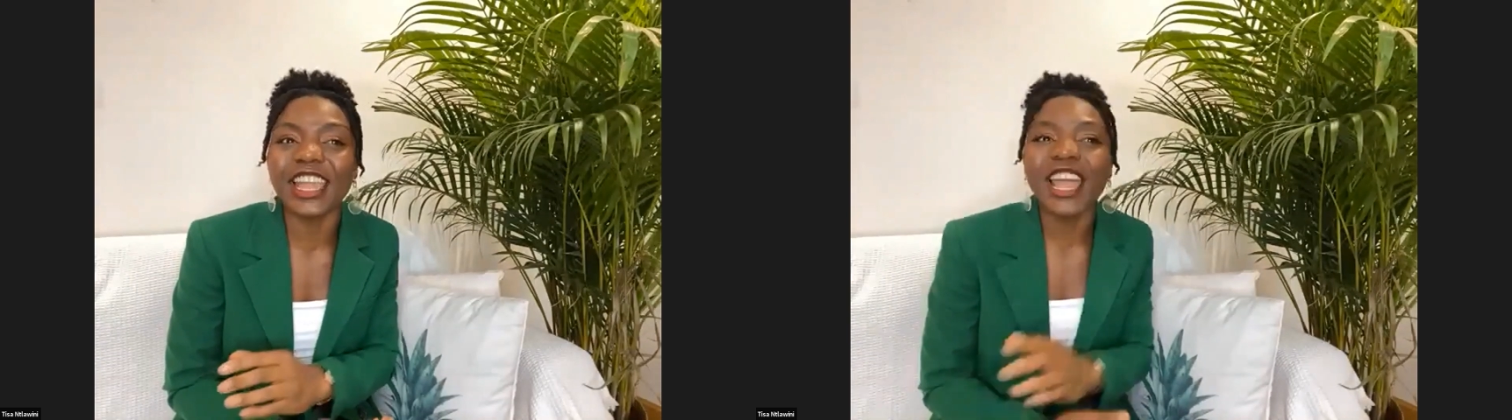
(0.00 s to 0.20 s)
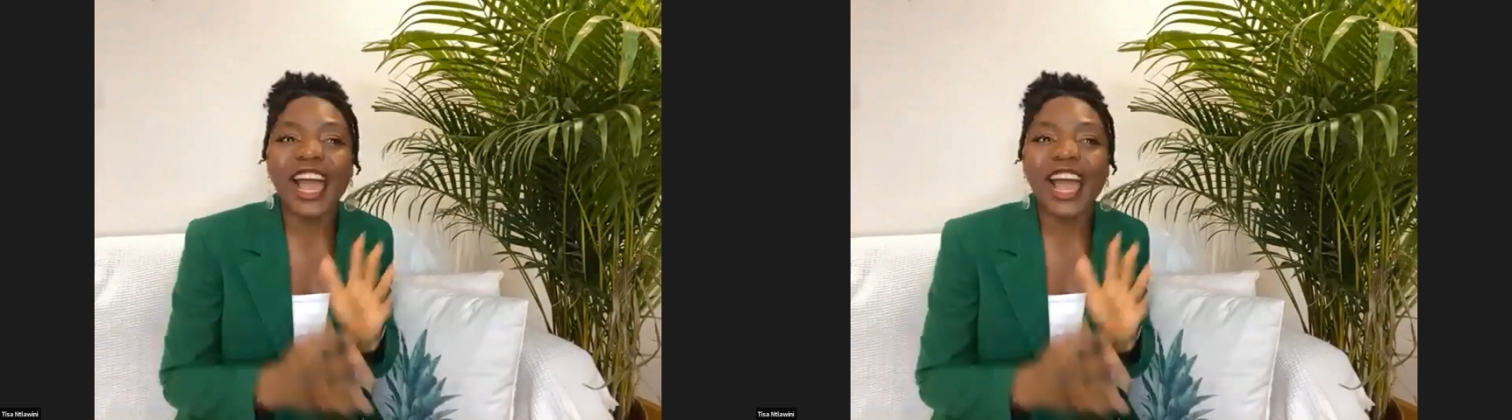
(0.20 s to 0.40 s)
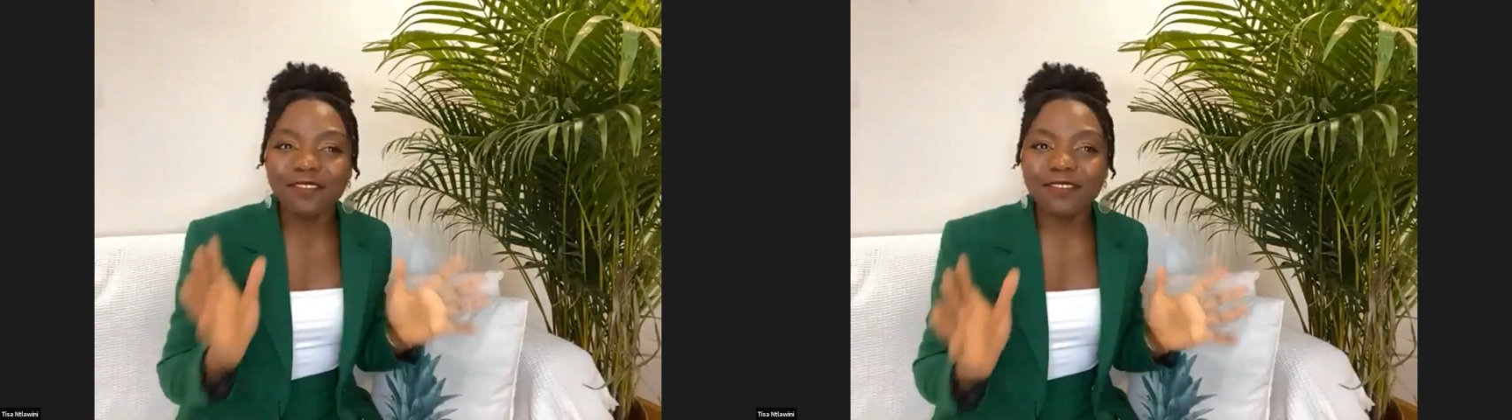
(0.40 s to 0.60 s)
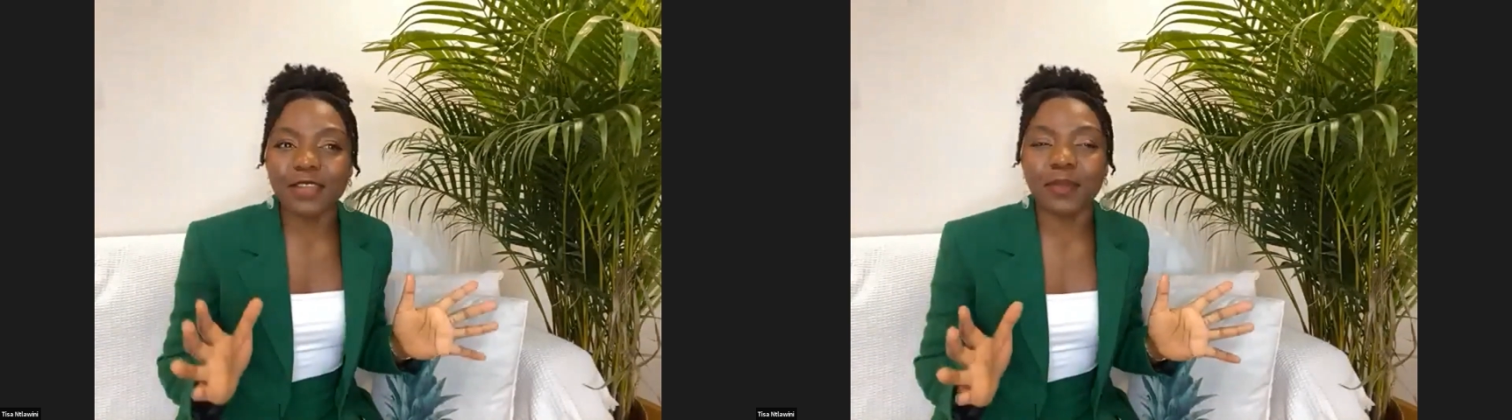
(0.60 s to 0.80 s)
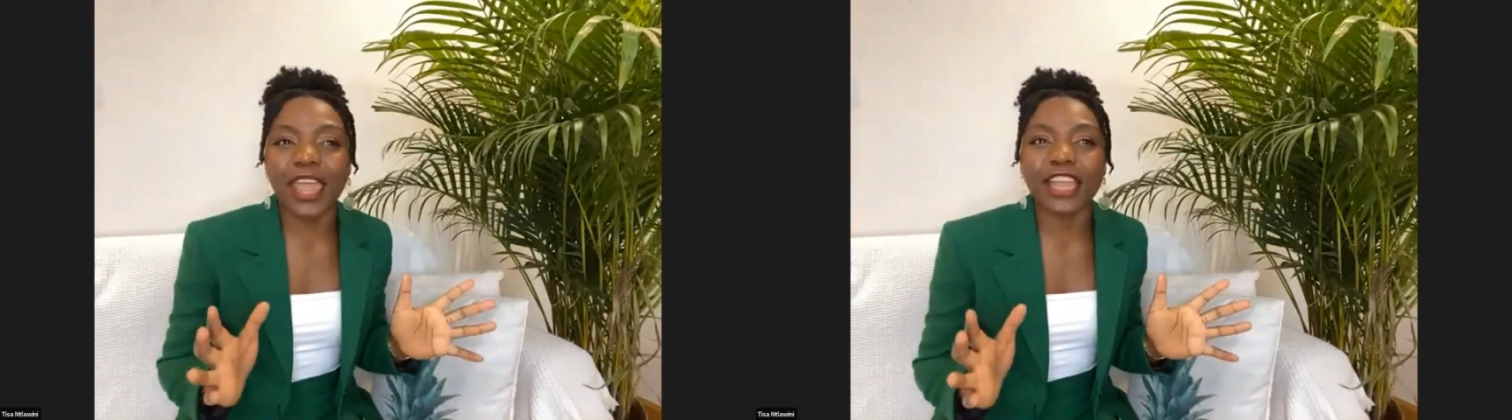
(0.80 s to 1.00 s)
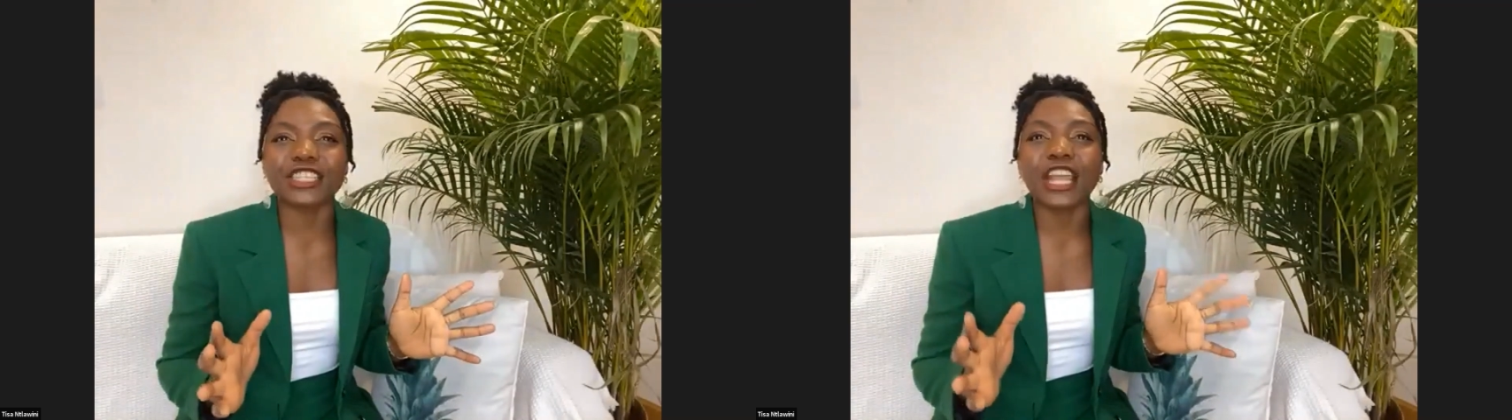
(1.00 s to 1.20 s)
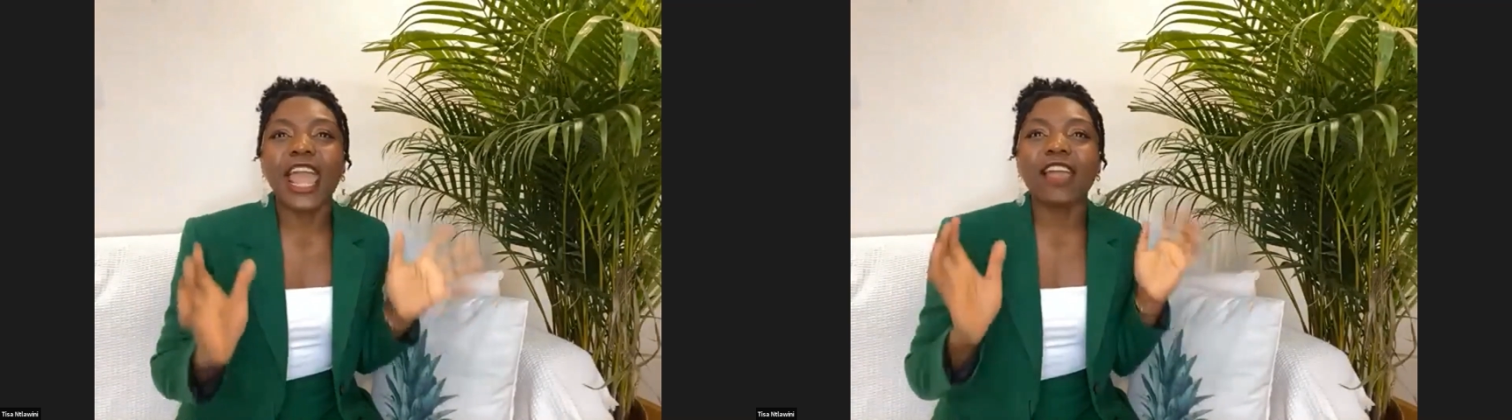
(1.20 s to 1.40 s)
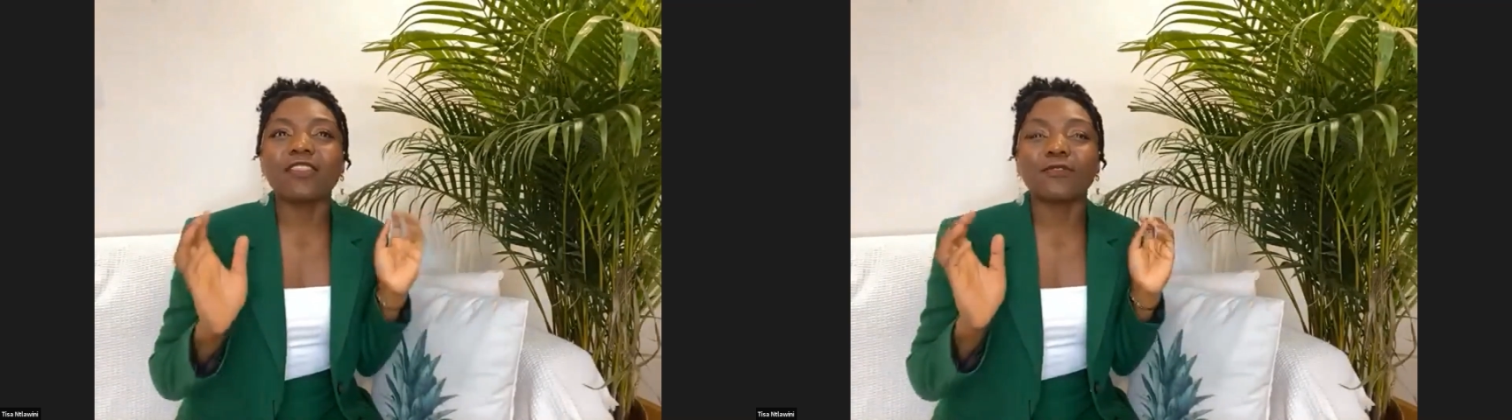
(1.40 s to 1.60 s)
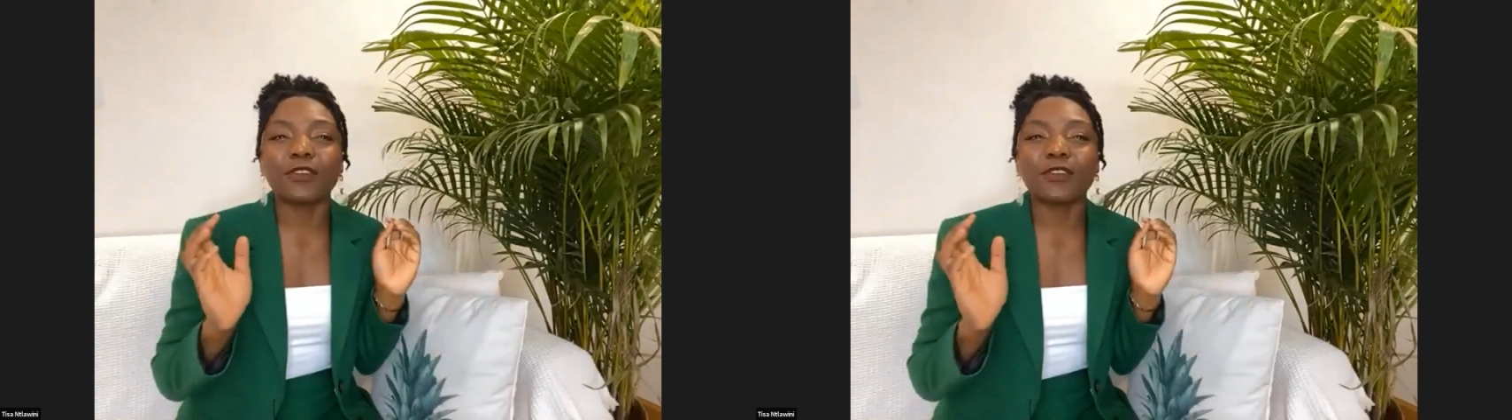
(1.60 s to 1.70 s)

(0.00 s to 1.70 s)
I love that page. And the